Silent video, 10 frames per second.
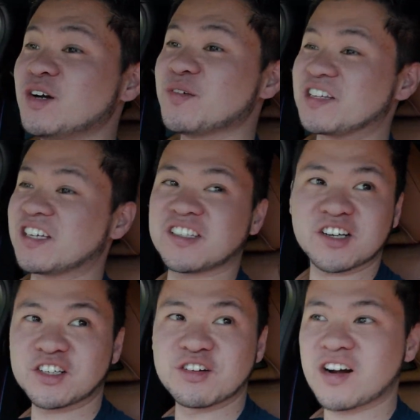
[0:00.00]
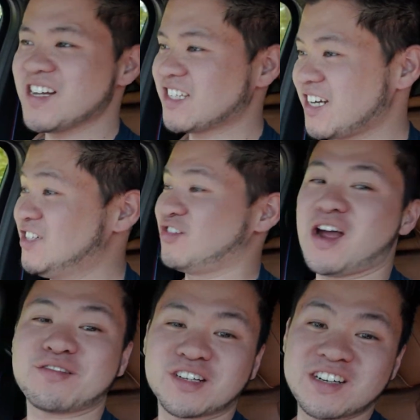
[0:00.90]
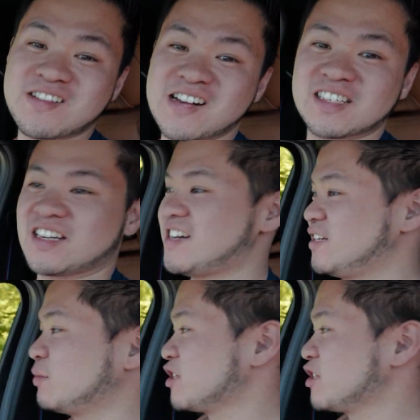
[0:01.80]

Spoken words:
We're sitting on the right side, driving on the right side,